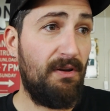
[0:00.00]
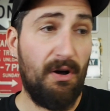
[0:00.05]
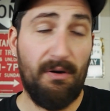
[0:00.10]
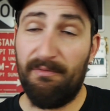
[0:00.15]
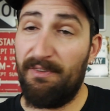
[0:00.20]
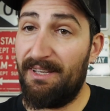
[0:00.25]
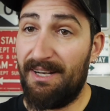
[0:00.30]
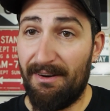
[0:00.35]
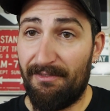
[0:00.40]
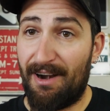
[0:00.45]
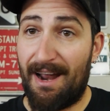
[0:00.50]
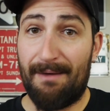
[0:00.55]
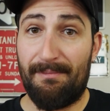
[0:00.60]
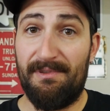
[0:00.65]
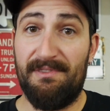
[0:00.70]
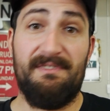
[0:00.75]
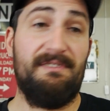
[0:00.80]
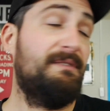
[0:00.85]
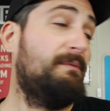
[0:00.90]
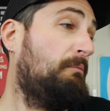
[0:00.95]
Hopefully it never
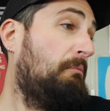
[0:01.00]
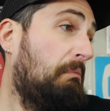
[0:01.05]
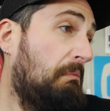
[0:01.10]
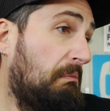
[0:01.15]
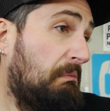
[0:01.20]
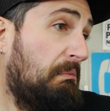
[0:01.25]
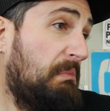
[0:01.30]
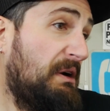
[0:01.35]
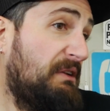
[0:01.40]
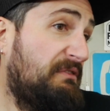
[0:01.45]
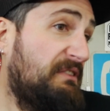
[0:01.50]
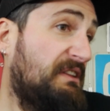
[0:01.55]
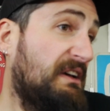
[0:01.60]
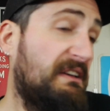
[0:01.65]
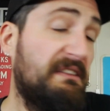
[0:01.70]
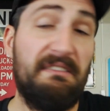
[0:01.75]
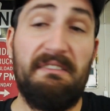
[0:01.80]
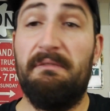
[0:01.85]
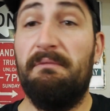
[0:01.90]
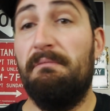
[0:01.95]
happens. But if it
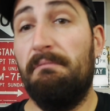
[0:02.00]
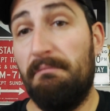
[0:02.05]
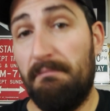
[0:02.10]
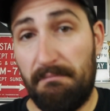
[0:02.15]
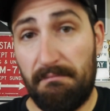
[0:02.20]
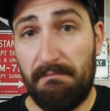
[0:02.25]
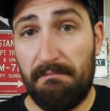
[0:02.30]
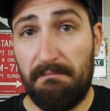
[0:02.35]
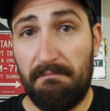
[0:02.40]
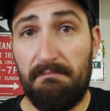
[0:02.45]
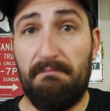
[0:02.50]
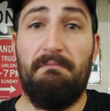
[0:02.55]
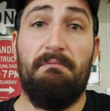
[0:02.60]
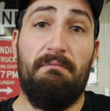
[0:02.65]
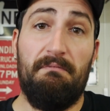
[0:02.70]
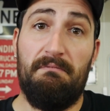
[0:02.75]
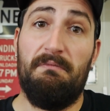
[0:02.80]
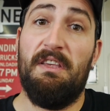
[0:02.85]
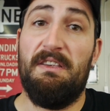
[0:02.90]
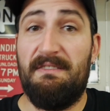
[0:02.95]
does,
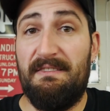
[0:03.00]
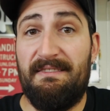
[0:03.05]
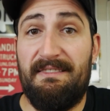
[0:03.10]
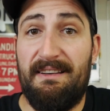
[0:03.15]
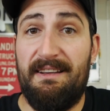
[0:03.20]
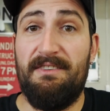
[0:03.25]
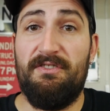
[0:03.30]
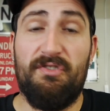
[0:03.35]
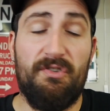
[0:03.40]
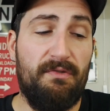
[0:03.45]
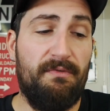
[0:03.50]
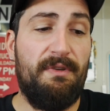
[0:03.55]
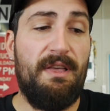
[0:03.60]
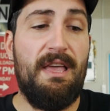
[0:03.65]
this is an issue.